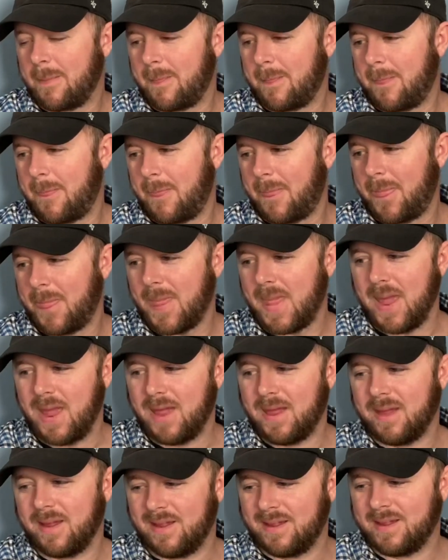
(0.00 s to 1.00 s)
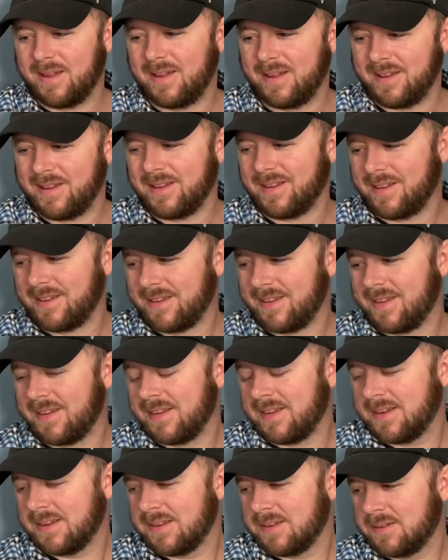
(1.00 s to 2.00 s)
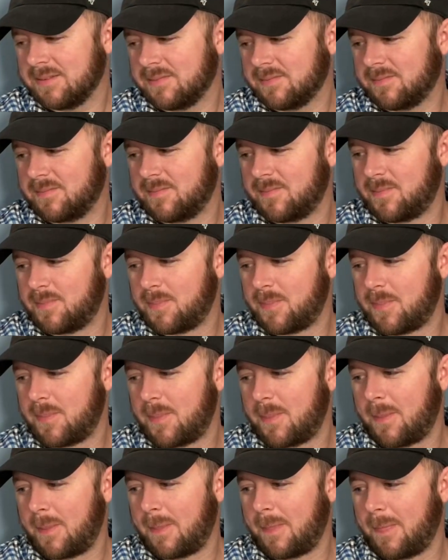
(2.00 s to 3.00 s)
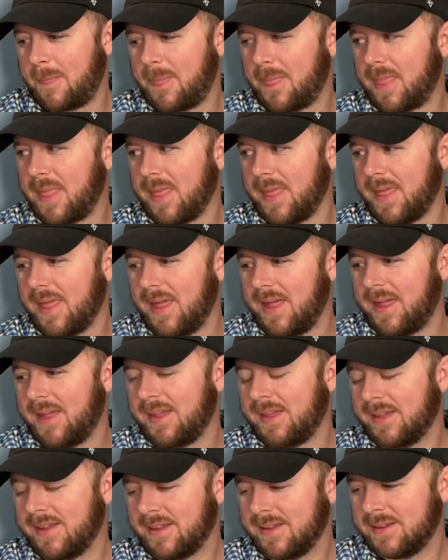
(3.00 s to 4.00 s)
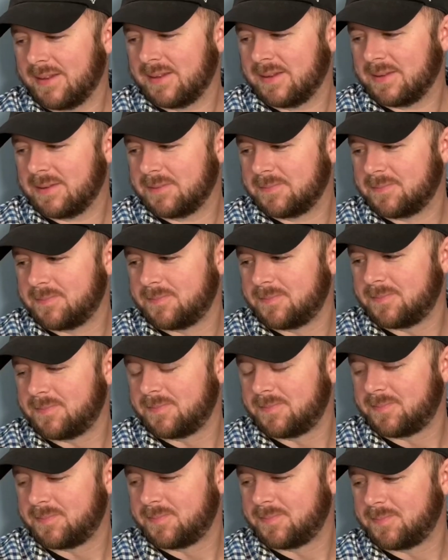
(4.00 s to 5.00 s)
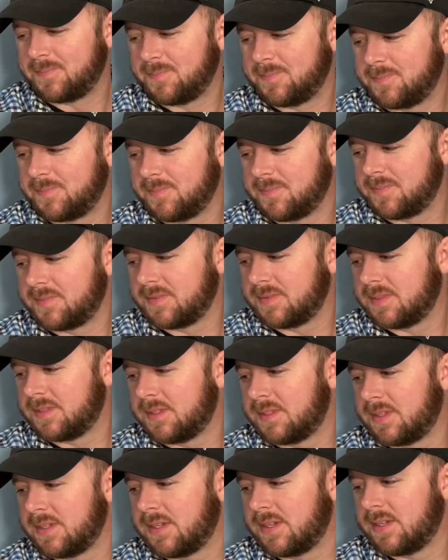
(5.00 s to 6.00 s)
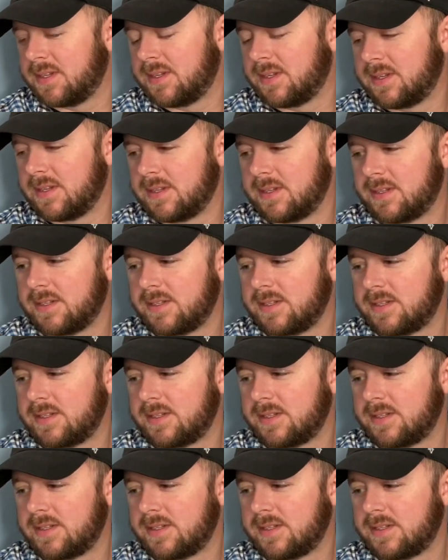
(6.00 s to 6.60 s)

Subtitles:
(not speaking)